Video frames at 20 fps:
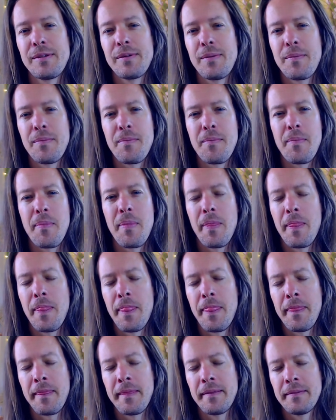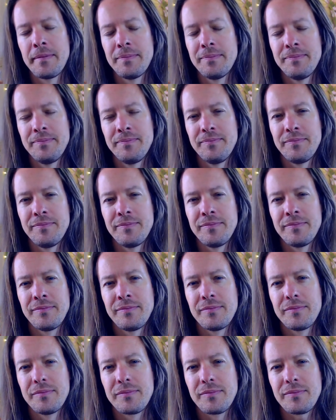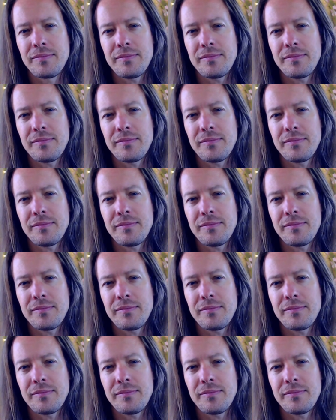(silence)